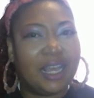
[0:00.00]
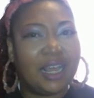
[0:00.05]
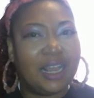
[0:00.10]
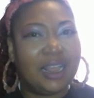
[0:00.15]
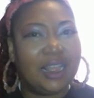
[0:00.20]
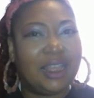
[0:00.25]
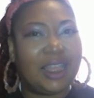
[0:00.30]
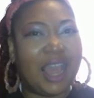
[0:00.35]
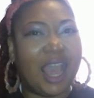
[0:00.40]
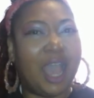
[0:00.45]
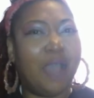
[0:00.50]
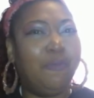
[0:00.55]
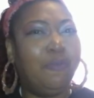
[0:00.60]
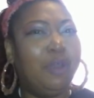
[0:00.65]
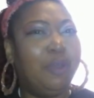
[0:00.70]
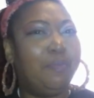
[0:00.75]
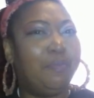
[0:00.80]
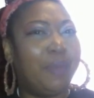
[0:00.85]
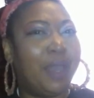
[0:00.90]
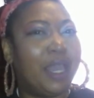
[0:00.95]
That
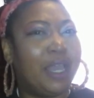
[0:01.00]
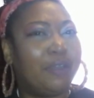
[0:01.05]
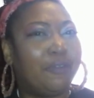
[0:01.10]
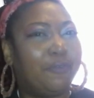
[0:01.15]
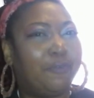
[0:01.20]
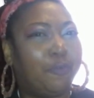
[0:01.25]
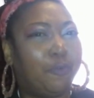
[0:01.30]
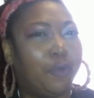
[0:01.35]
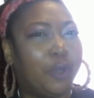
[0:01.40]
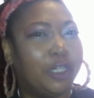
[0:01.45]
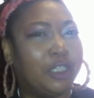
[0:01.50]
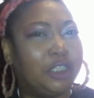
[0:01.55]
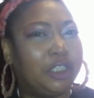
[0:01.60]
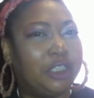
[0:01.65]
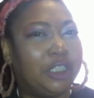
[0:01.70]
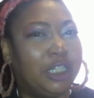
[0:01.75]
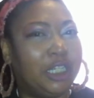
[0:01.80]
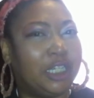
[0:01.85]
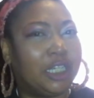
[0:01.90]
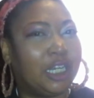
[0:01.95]
would make
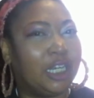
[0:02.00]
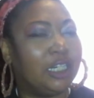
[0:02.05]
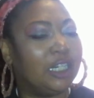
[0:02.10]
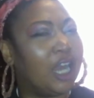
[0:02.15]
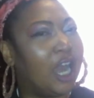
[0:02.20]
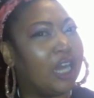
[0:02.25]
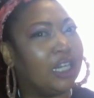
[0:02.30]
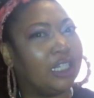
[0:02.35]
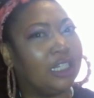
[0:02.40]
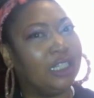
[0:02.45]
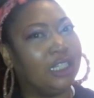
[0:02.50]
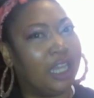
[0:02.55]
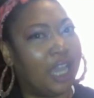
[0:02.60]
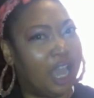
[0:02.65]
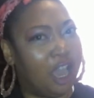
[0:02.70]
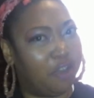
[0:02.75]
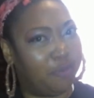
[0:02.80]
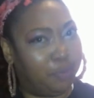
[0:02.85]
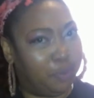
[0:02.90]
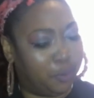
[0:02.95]
Frenchie canonically
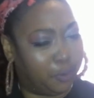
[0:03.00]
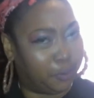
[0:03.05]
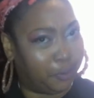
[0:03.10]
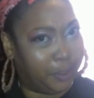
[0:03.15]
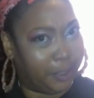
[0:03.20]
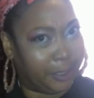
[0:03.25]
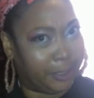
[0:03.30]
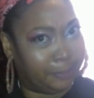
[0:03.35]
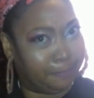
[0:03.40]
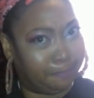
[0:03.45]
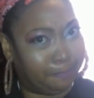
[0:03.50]
half Puerto Rican.